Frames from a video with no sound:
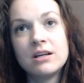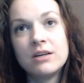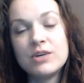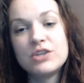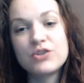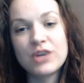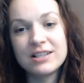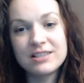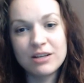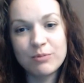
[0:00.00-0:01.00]

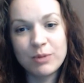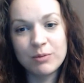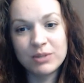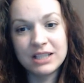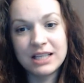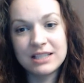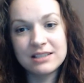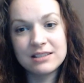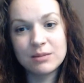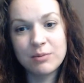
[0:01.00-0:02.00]
restraints that have been
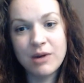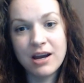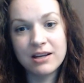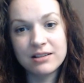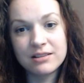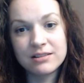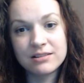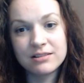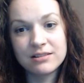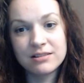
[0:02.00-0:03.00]
placed upon
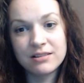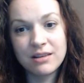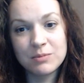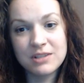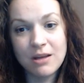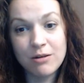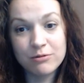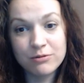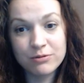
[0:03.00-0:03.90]
themselves.